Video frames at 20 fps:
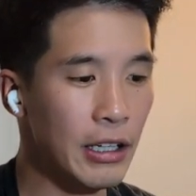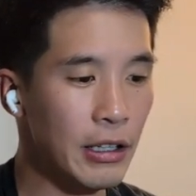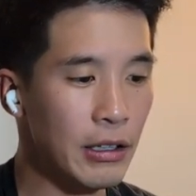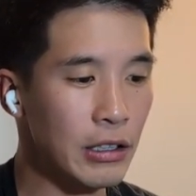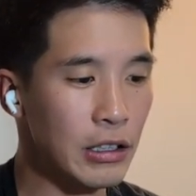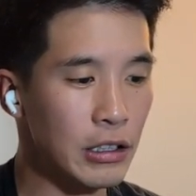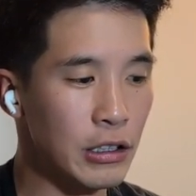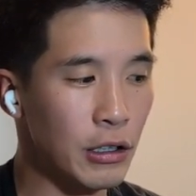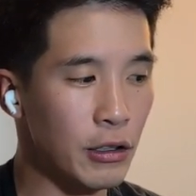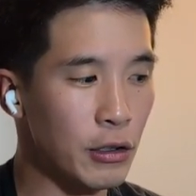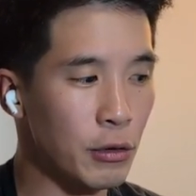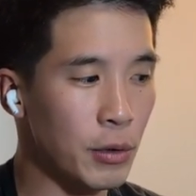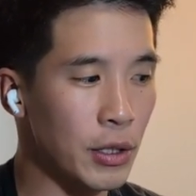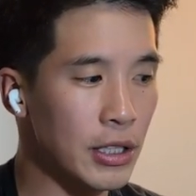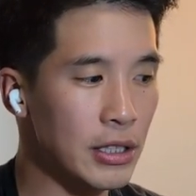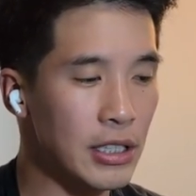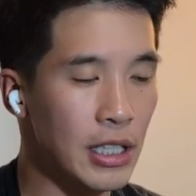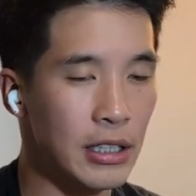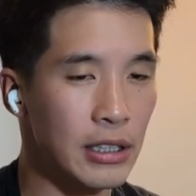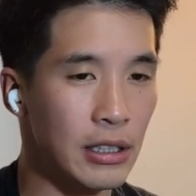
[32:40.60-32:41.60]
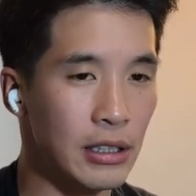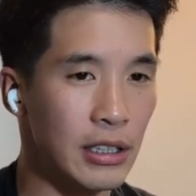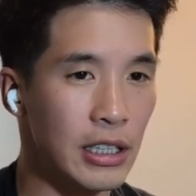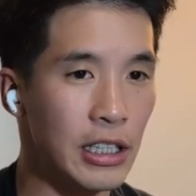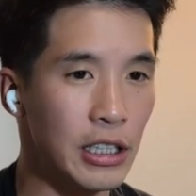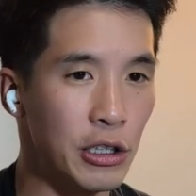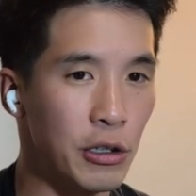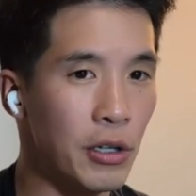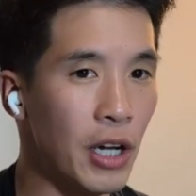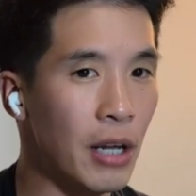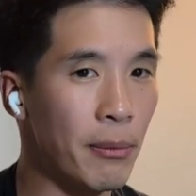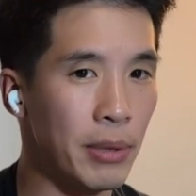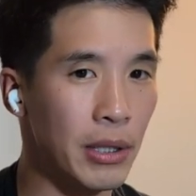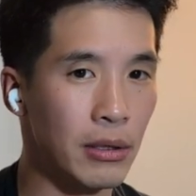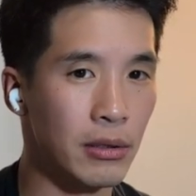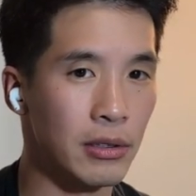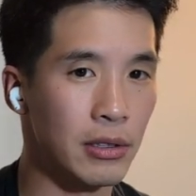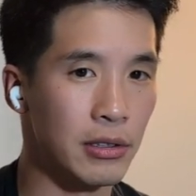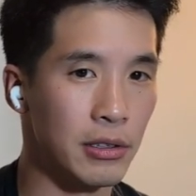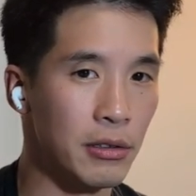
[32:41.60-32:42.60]
you know, you want to take the lead, you got to be
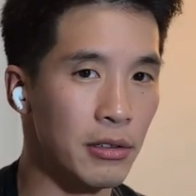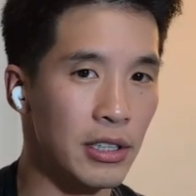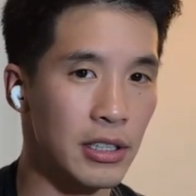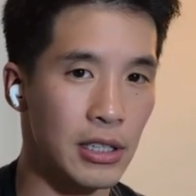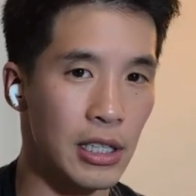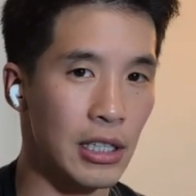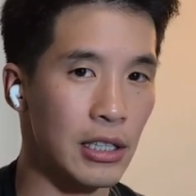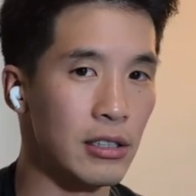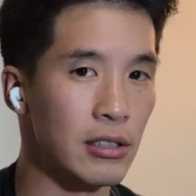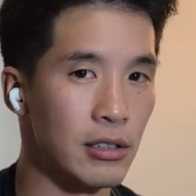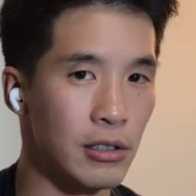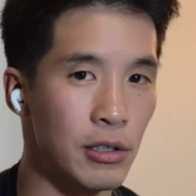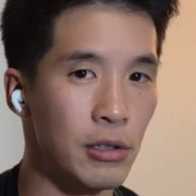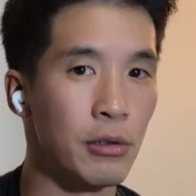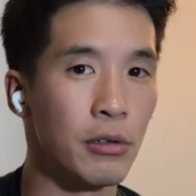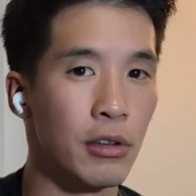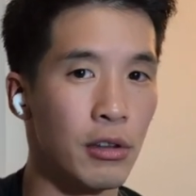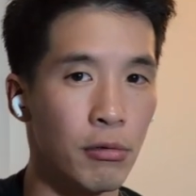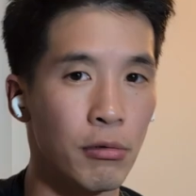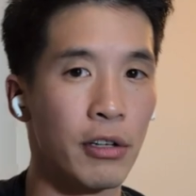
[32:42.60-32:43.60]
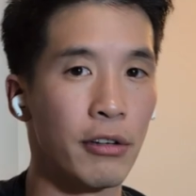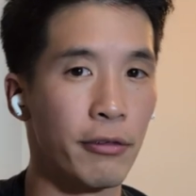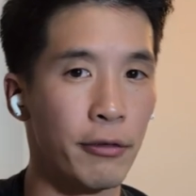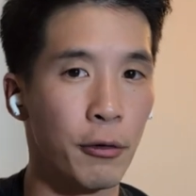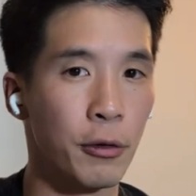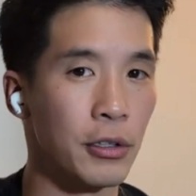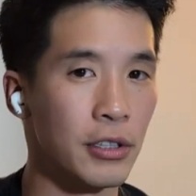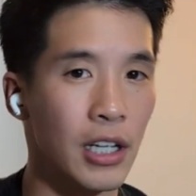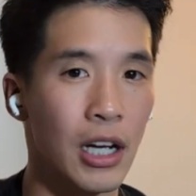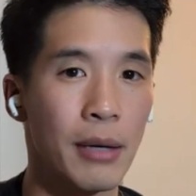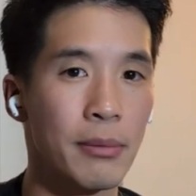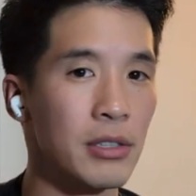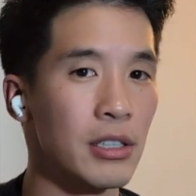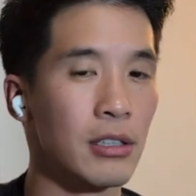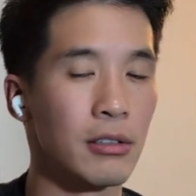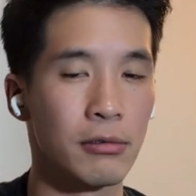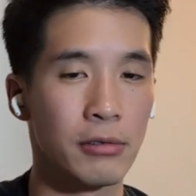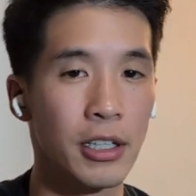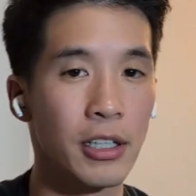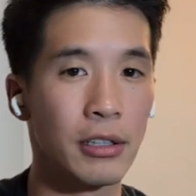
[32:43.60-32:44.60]
able to do these things 2, 3, 4 times in
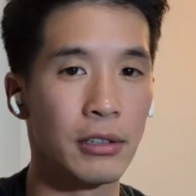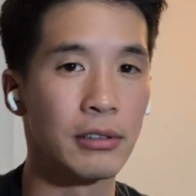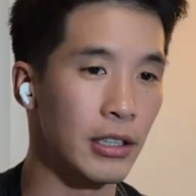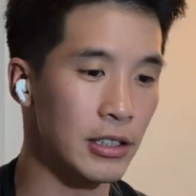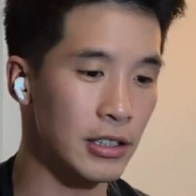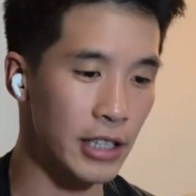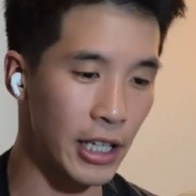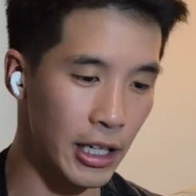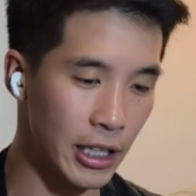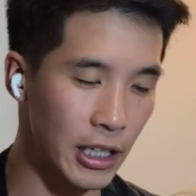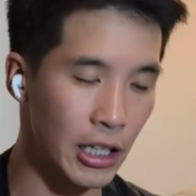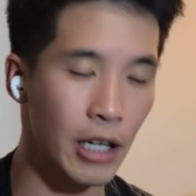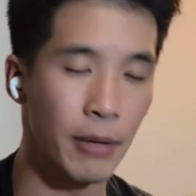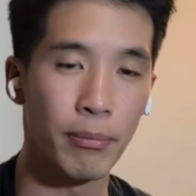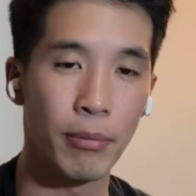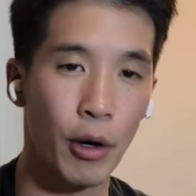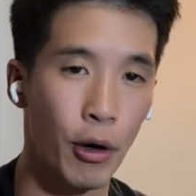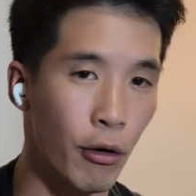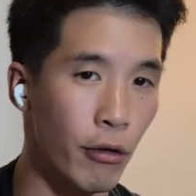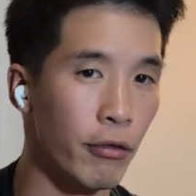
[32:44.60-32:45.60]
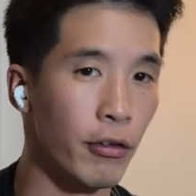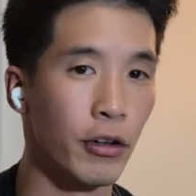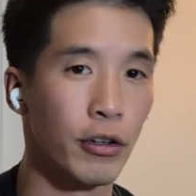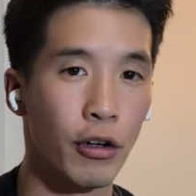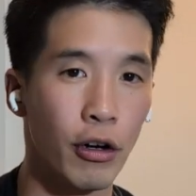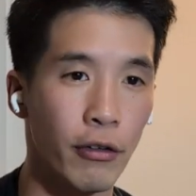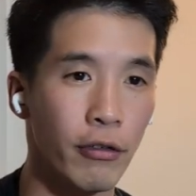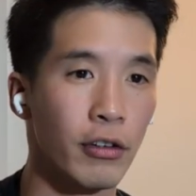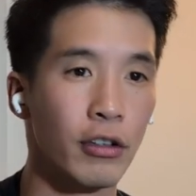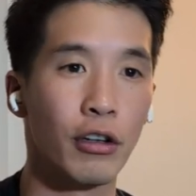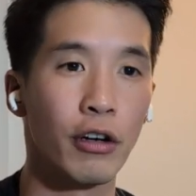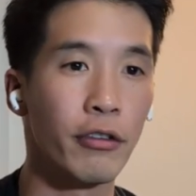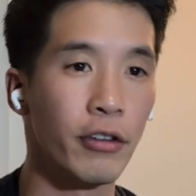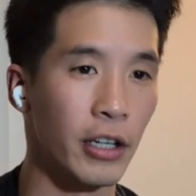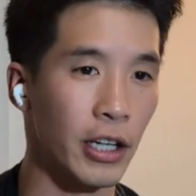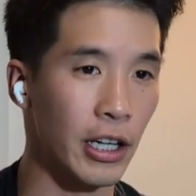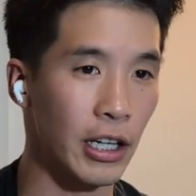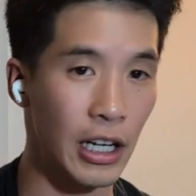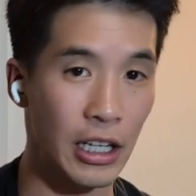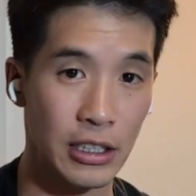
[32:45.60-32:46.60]
a row, setting it up over and over and over
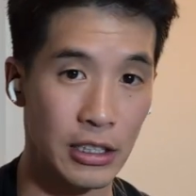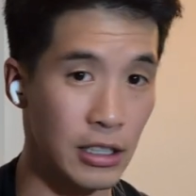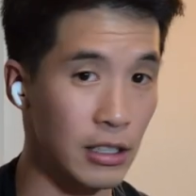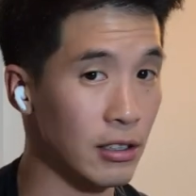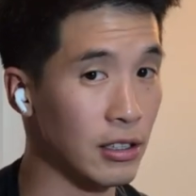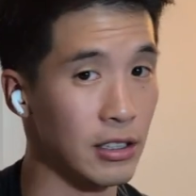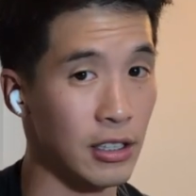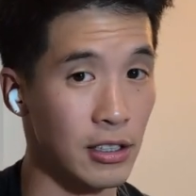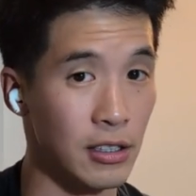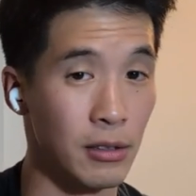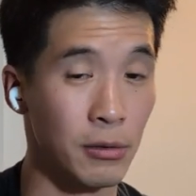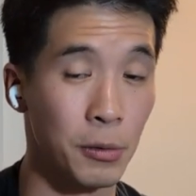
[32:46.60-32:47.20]
again until it doesn't